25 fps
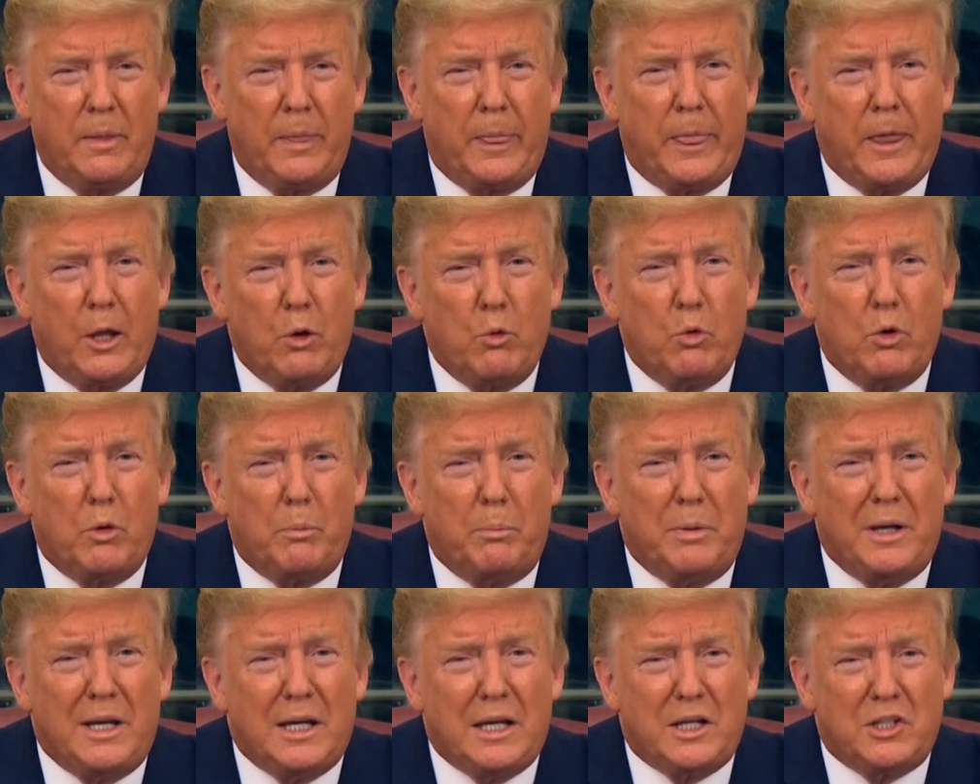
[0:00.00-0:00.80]
There will
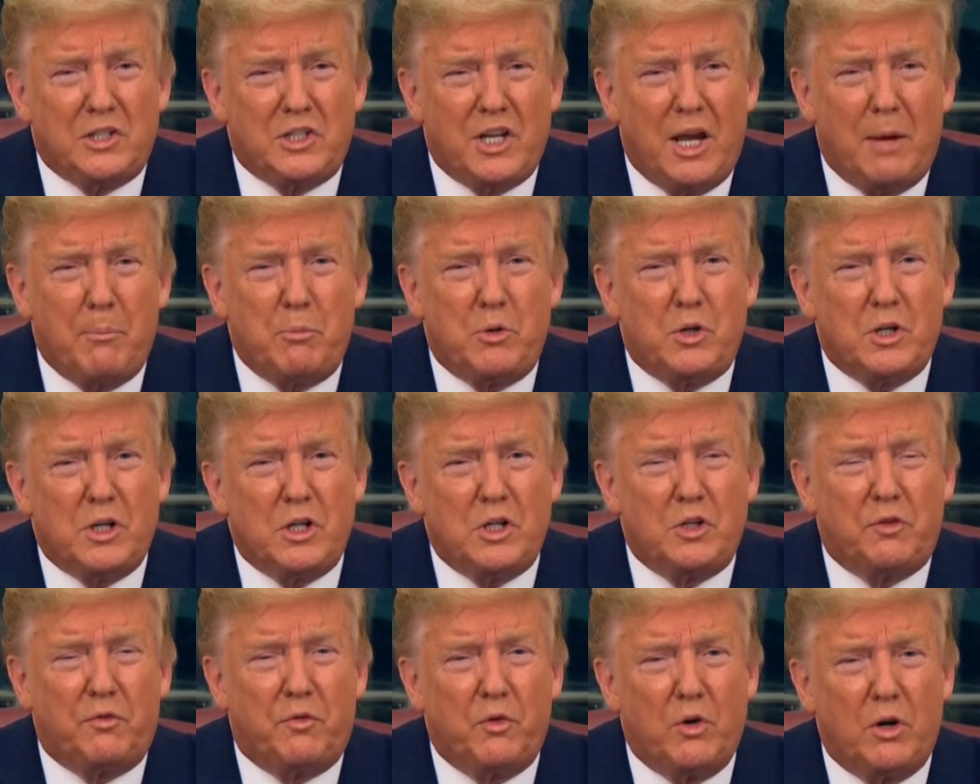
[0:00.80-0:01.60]
be
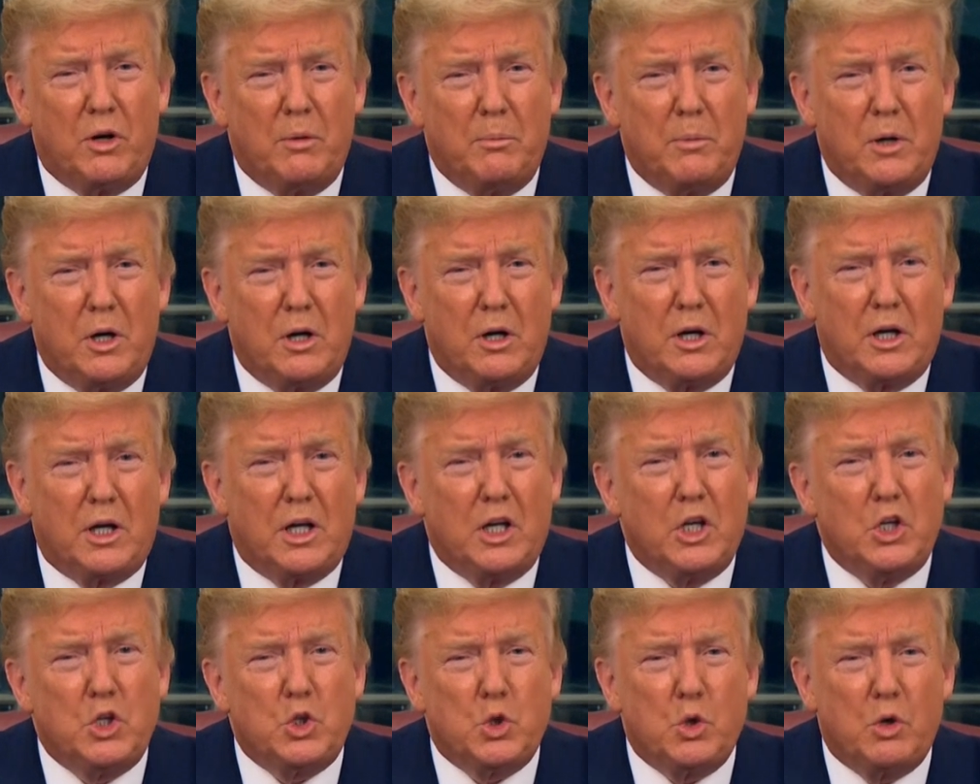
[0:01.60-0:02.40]
exemptions for
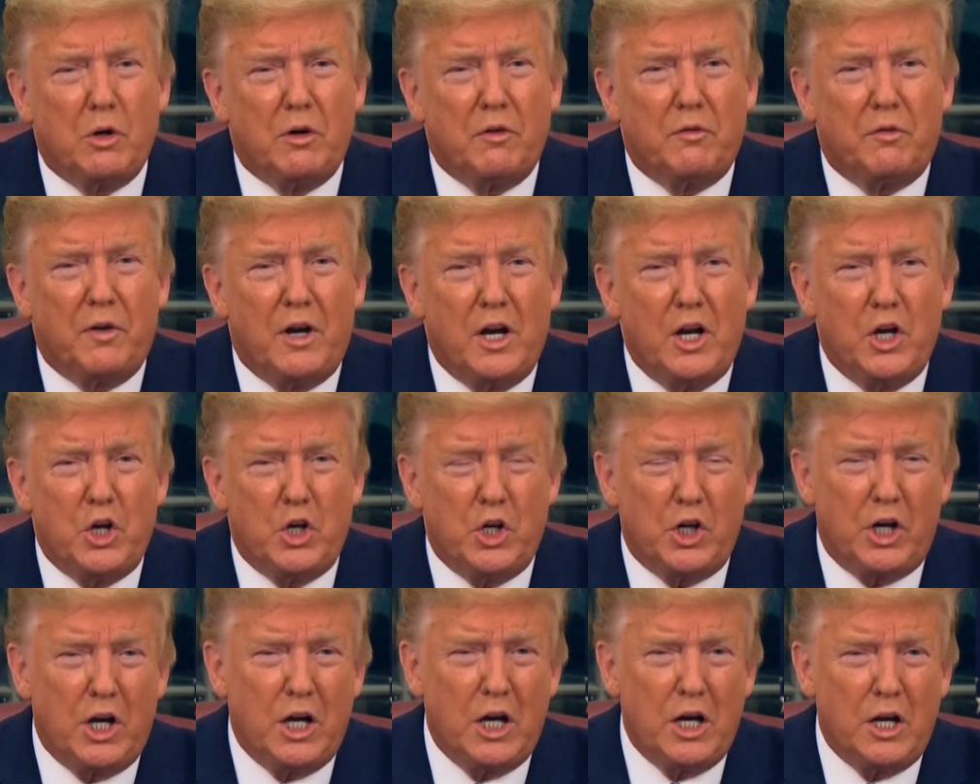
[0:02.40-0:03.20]
Americans who have
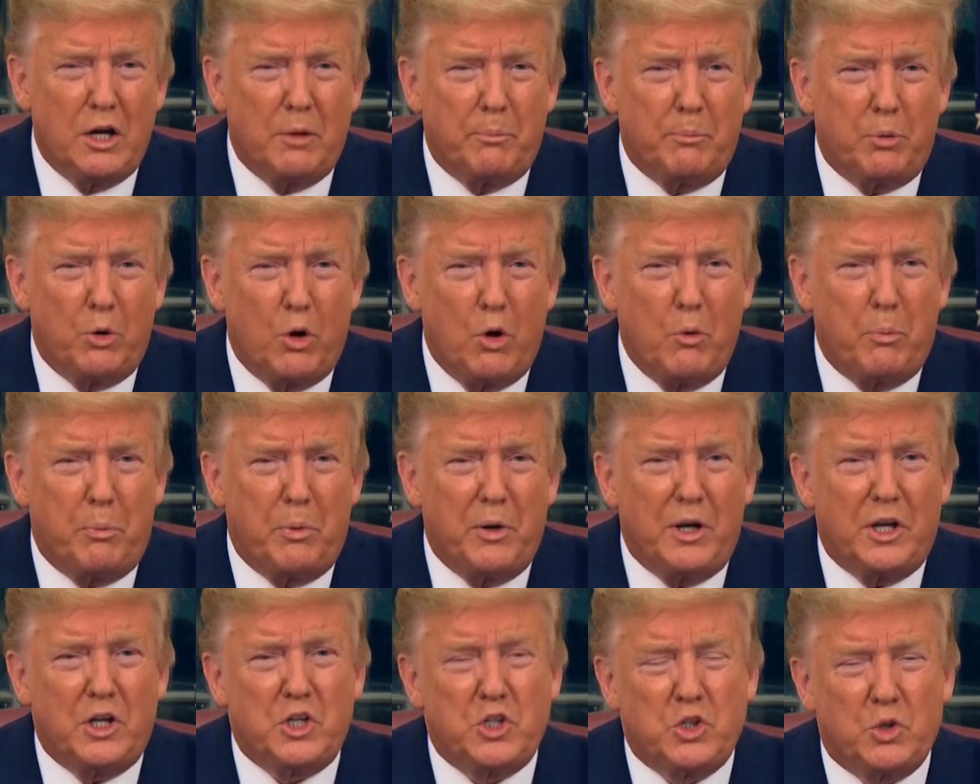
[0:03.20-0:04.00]
undergone
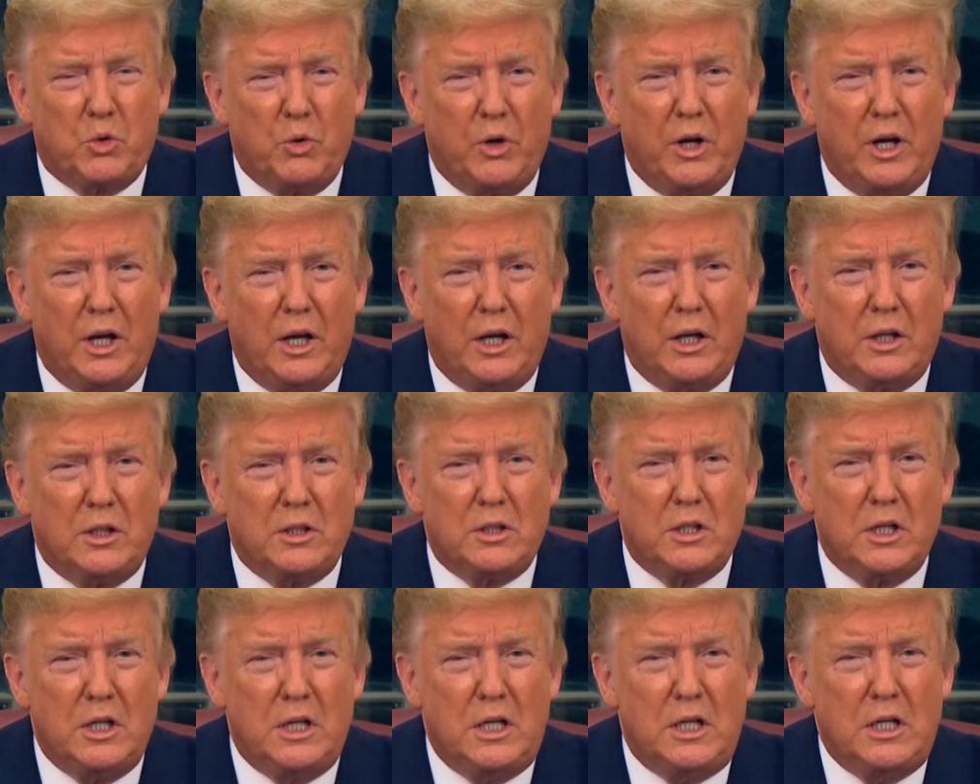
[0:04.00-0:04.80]
appropriate
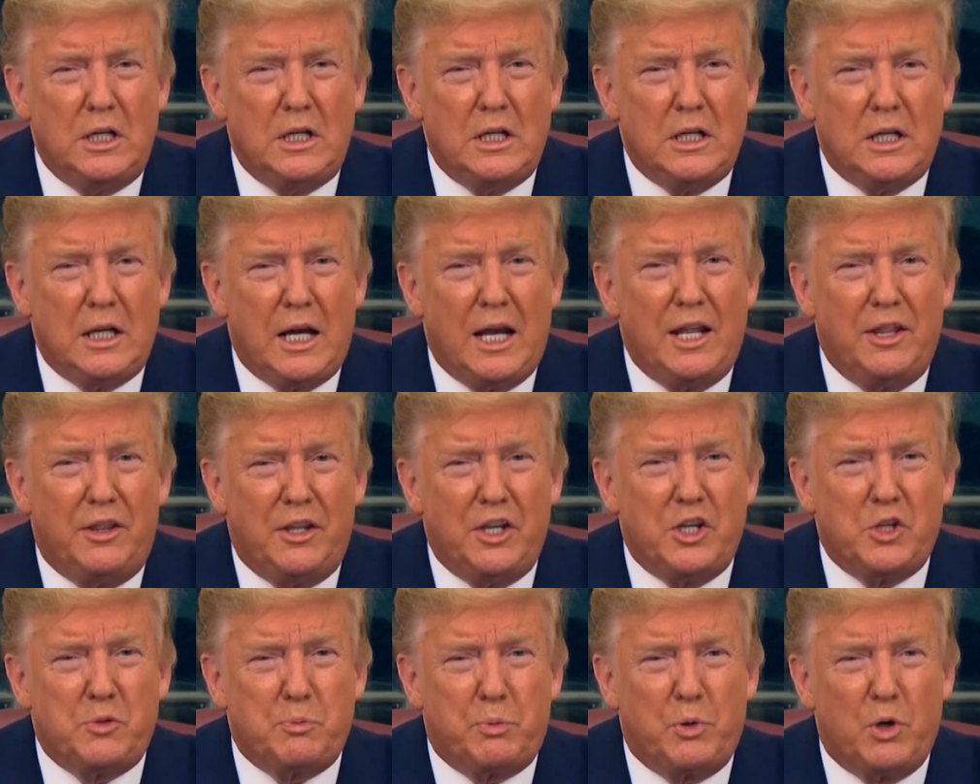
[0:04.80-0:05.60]
screenings, and
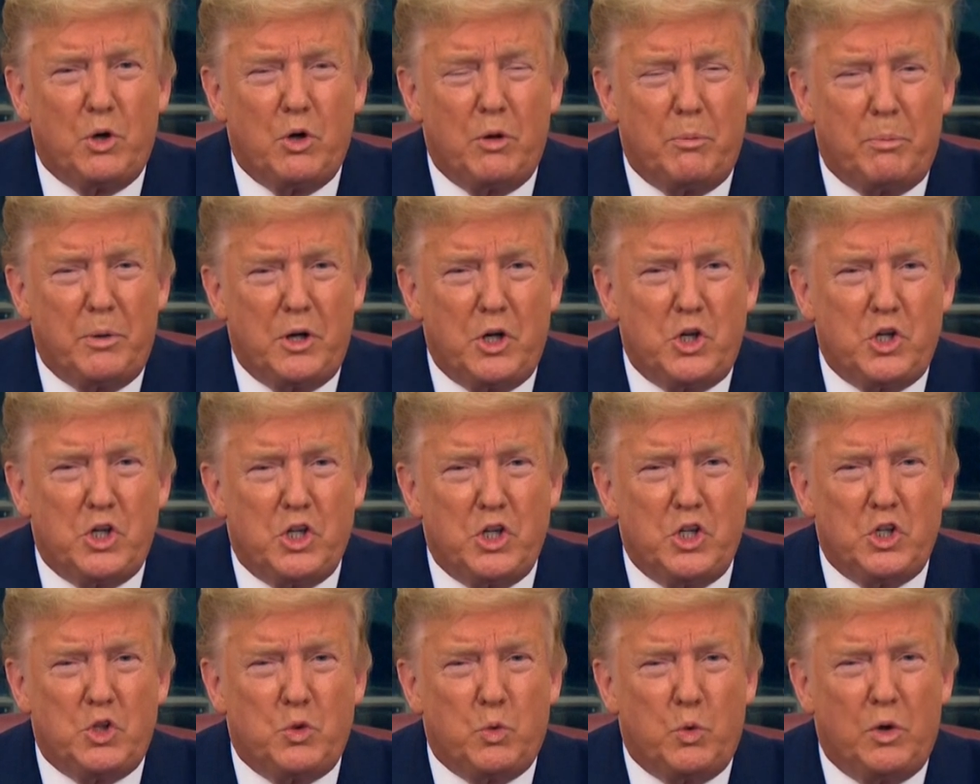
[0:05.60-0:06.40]
these
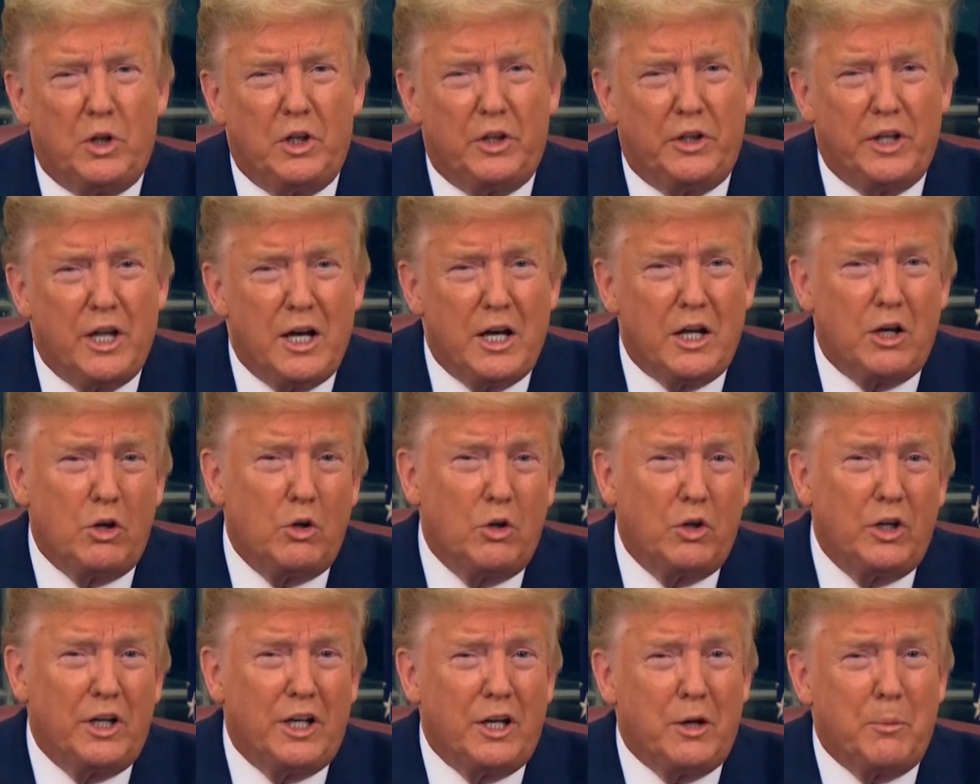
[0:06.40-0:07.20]
prohibitions will not
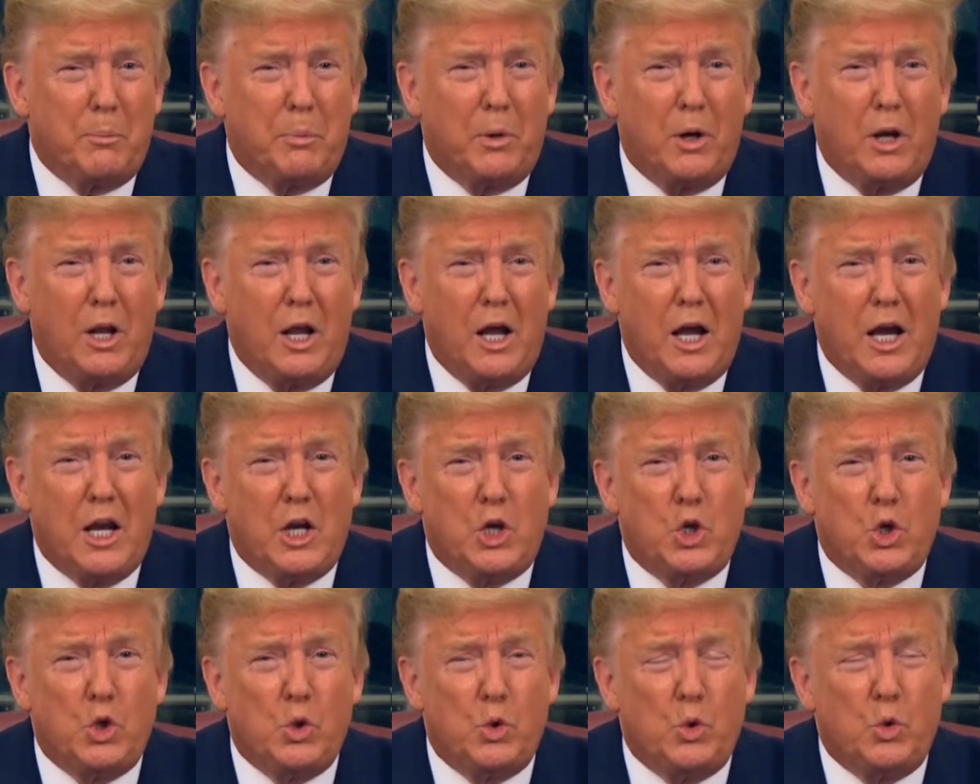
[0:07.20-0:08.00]
only apply
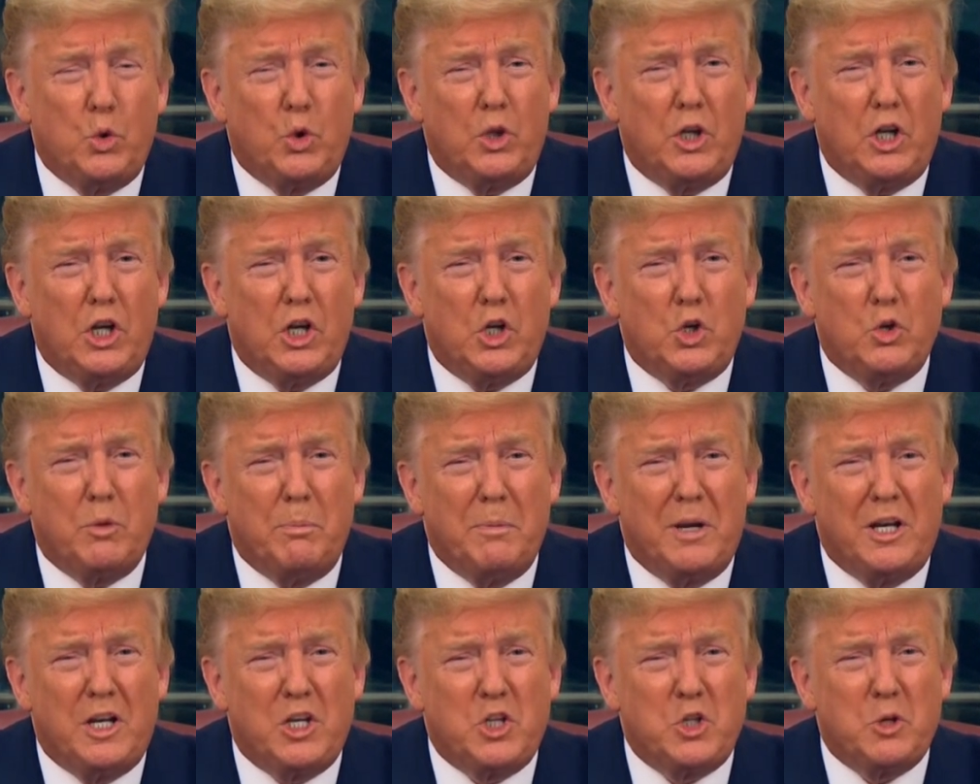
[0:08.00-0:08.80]
to the
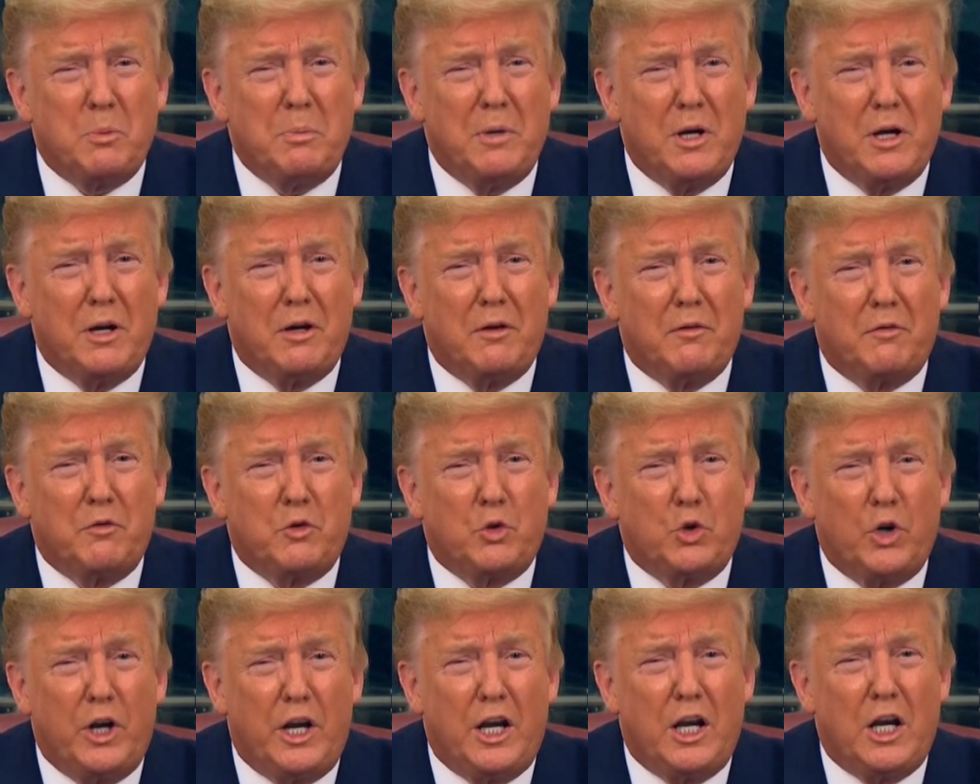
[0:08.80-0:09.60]
tremendous amount of
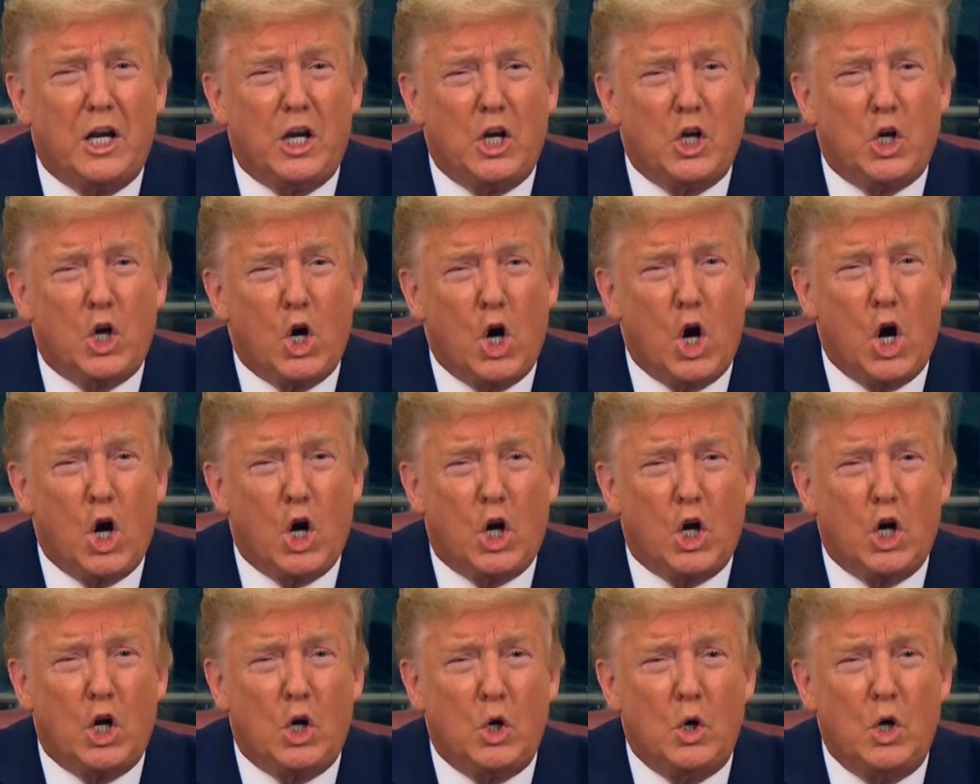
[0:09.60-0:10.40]
trade and
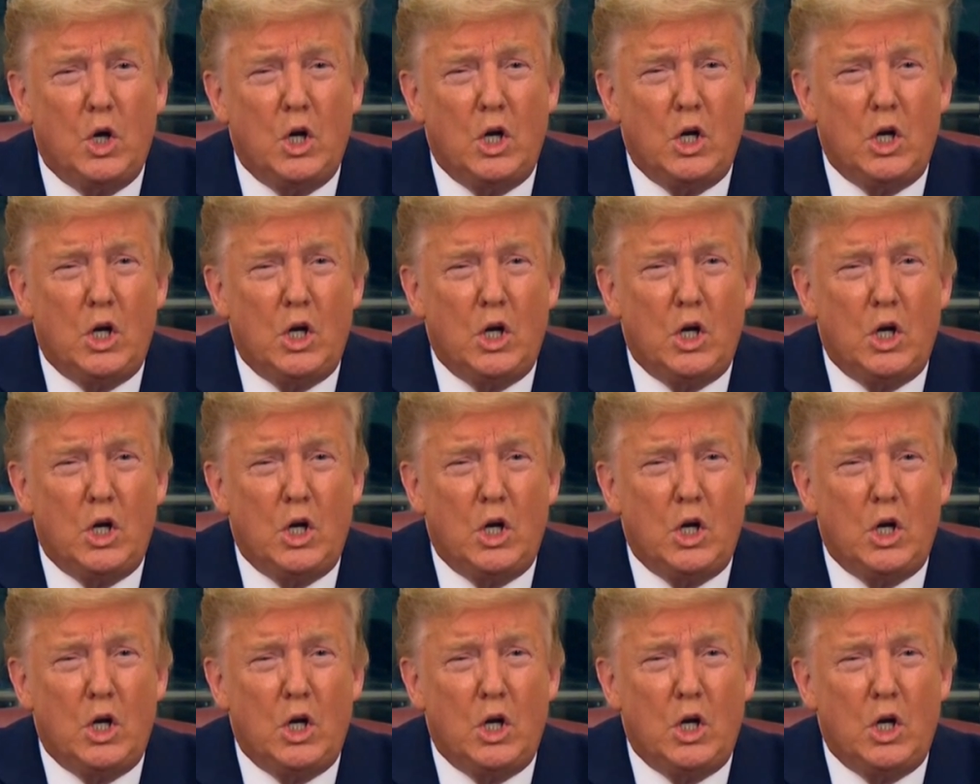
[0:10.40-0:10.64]
cargo,